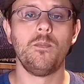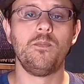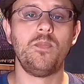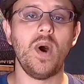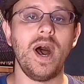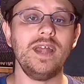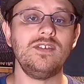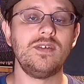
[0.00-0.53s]

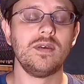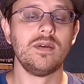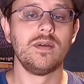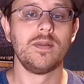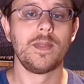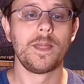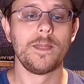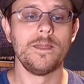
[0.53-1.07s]
But
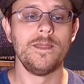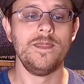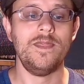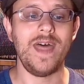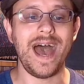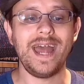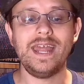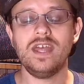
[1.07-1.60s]

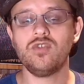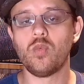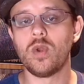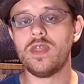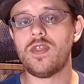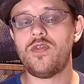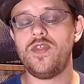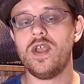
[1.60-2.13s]
that is one
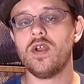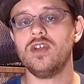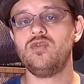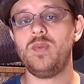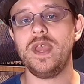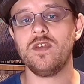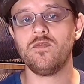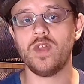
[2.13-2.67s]
of the theories
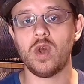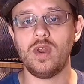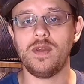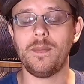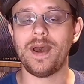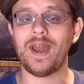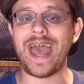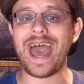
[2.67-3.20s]
being floated
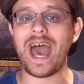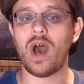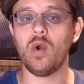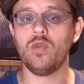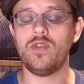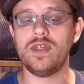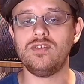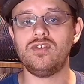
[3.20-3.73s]
about
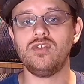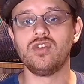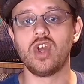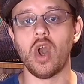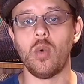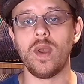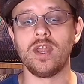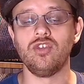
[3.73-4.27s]
how this is
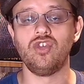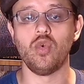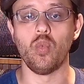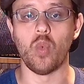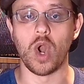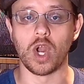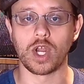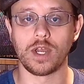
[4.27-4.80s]
going to
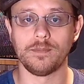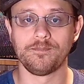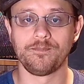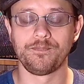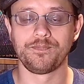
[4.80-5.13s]
work.